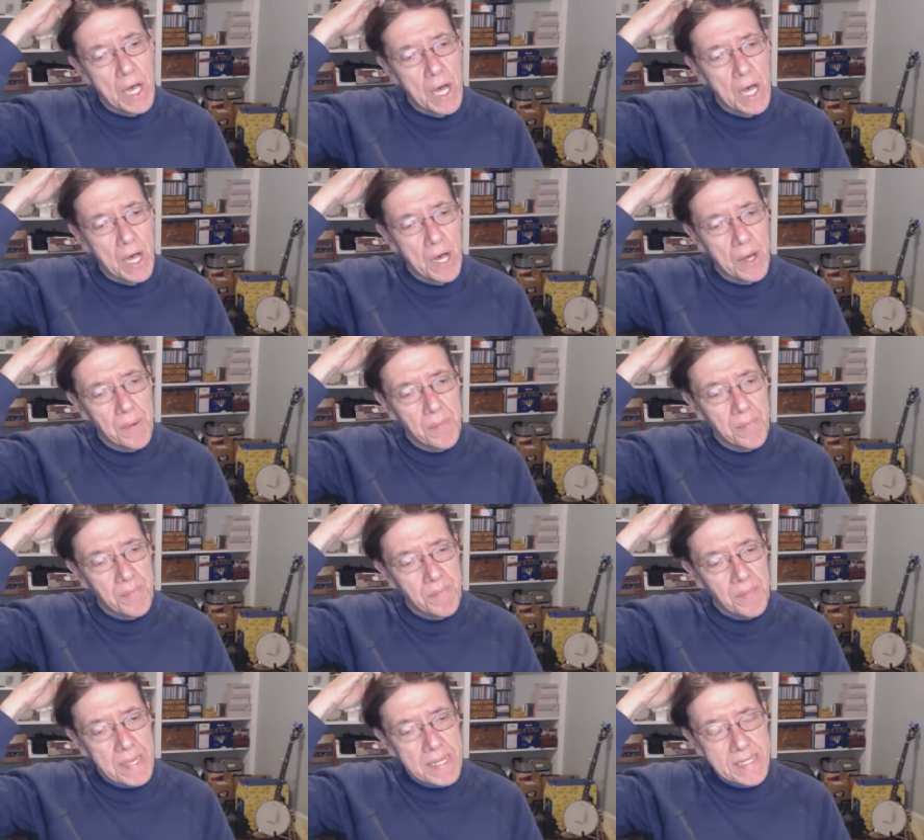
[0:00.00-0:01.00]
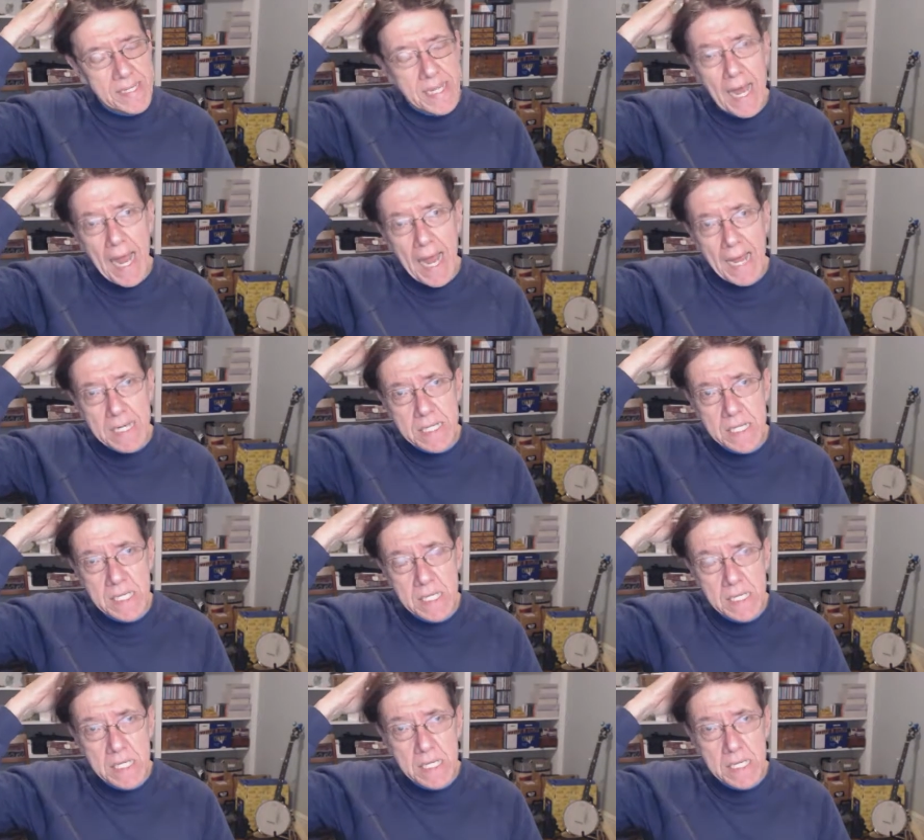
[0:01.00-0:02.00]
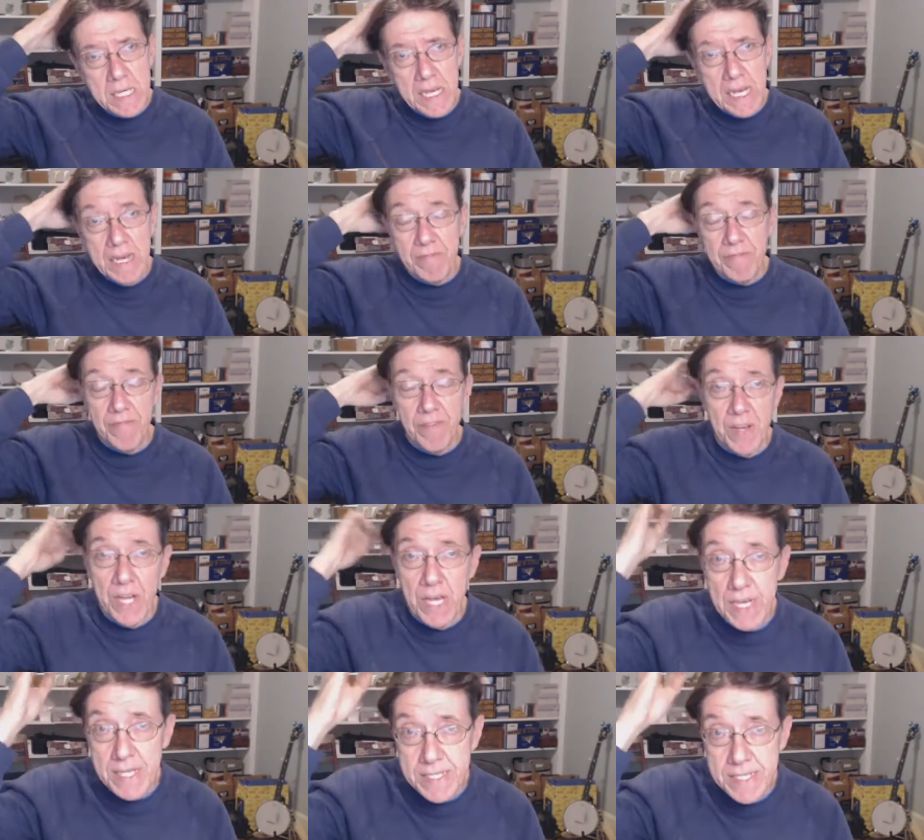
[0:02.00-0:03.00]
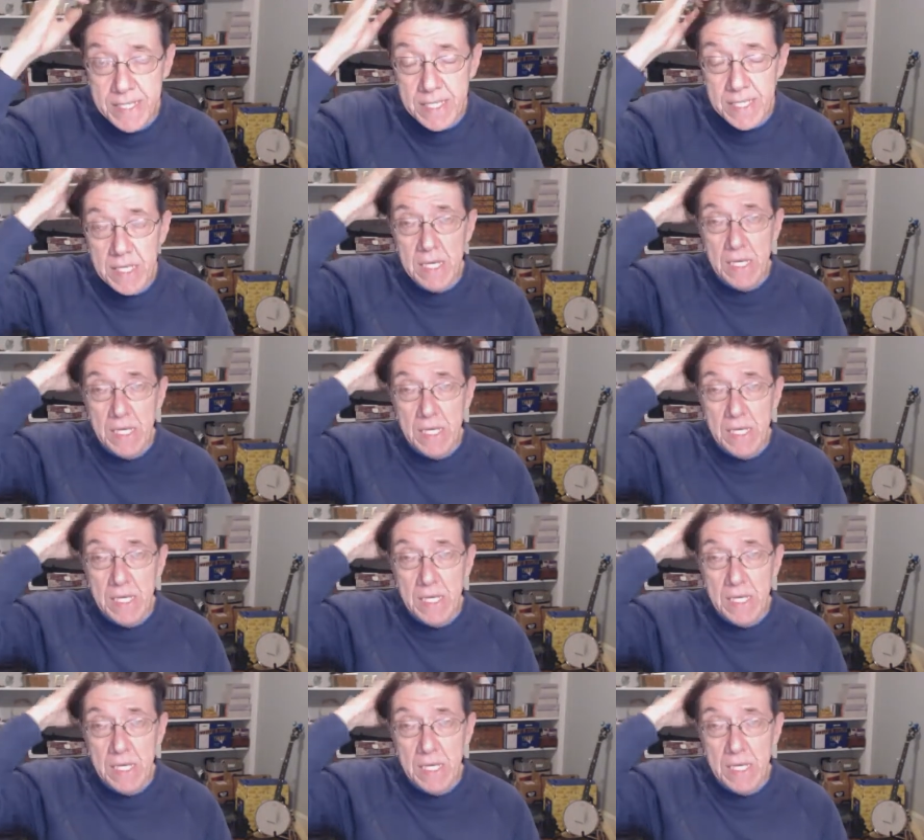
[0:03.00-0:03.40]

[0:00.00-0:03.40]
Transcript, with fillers: um, tact and finesse.